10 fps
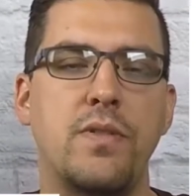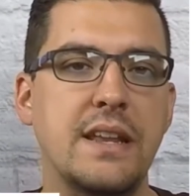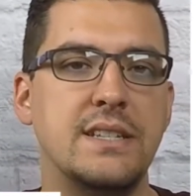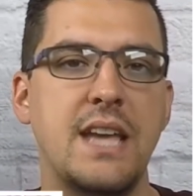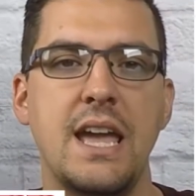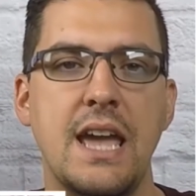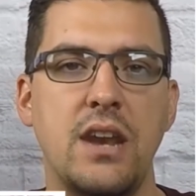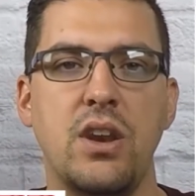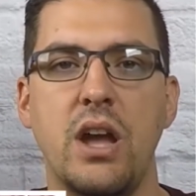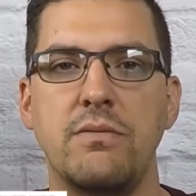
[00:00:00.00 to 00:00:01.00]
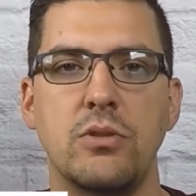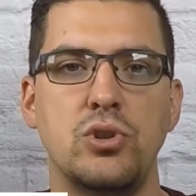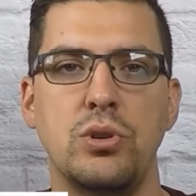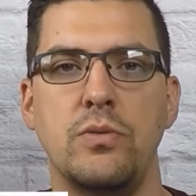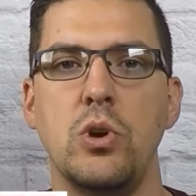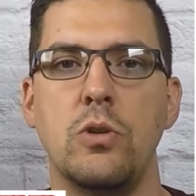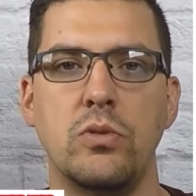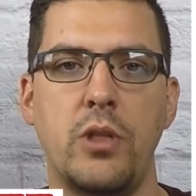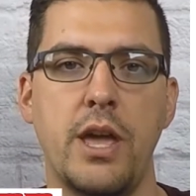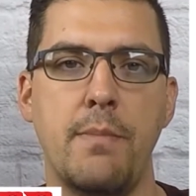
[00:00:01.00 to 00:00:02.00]
the day and night version of the
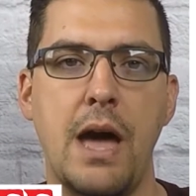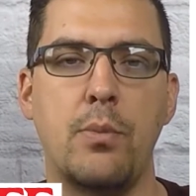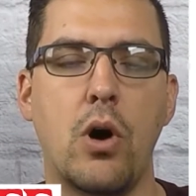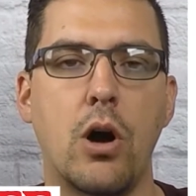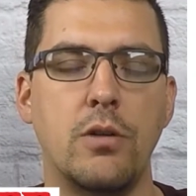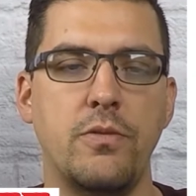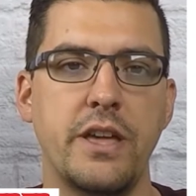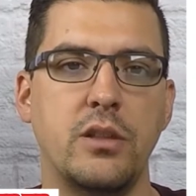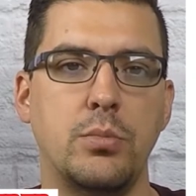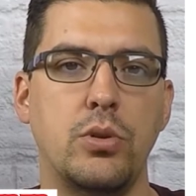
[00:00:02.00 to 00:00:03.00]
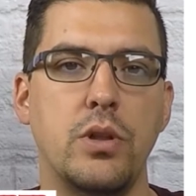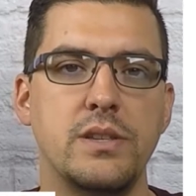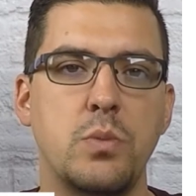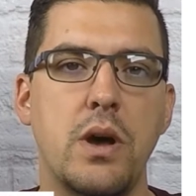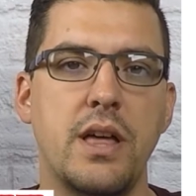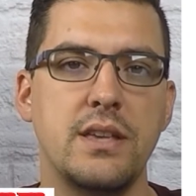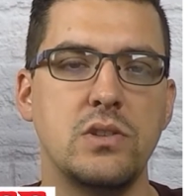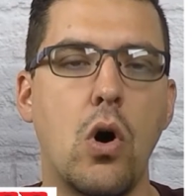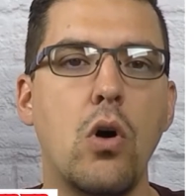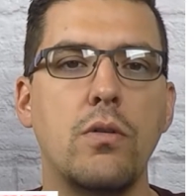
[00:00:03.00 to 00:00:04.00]
overland map are available, as well as
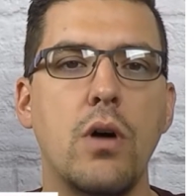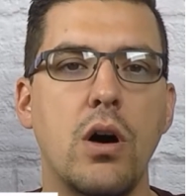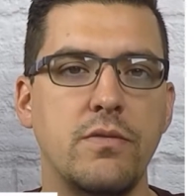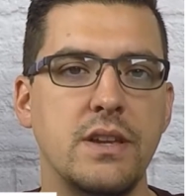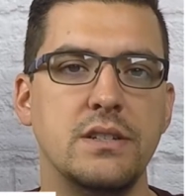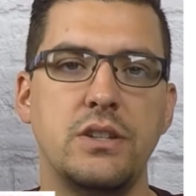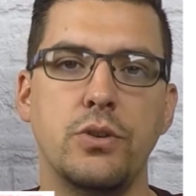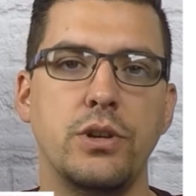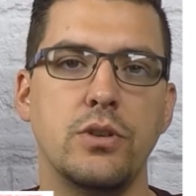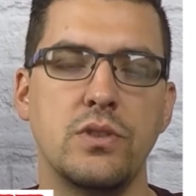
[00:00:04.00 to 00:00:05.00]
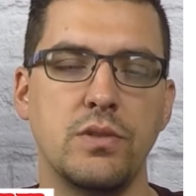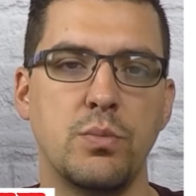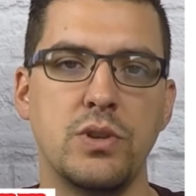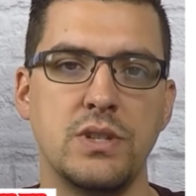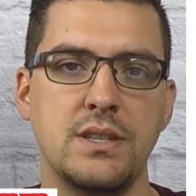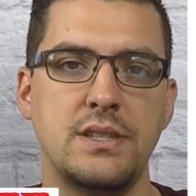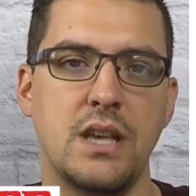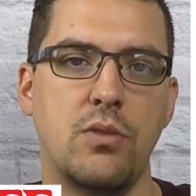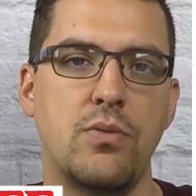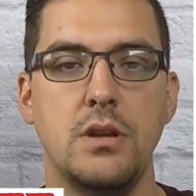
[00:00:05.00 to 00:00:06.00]
all of the interiors of the prison
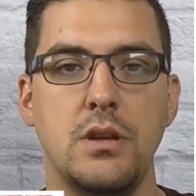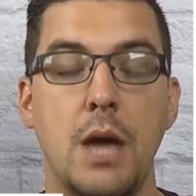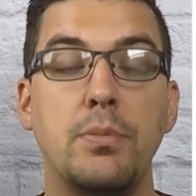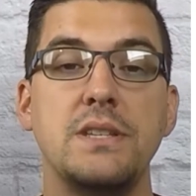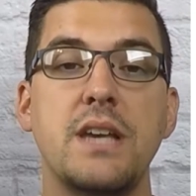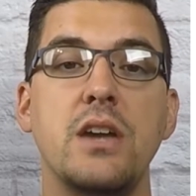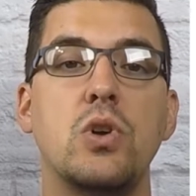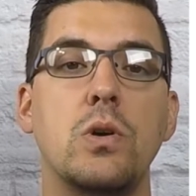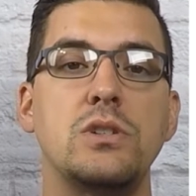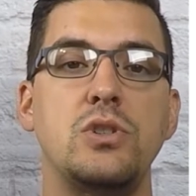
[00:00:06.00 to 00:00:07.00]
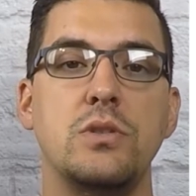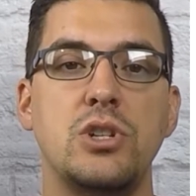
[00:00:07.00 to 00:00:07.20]
itself. And please, I encourage you to